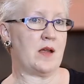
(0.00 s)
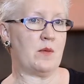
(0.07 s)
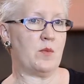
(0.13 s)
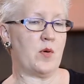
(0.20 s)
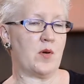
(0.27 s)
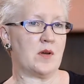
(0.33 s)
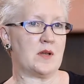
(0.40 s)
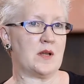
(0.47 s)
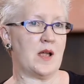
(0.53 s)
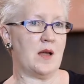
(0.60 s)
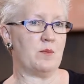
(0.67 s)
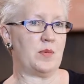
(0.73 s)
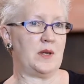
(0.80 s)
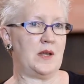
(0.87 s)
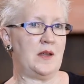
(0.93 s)
important
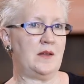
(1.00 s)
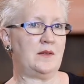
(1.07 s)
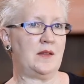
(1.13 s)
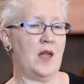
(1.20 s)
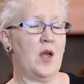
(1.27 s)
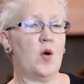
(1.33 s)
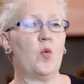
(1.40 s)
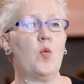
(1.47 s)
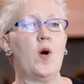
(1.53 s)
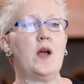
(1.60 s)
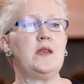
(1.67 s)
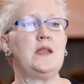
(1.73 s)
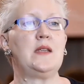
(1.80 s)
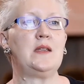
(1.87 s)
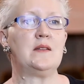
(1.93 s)
companies.
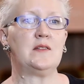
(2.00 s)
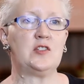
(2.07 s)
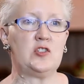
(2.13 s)
One is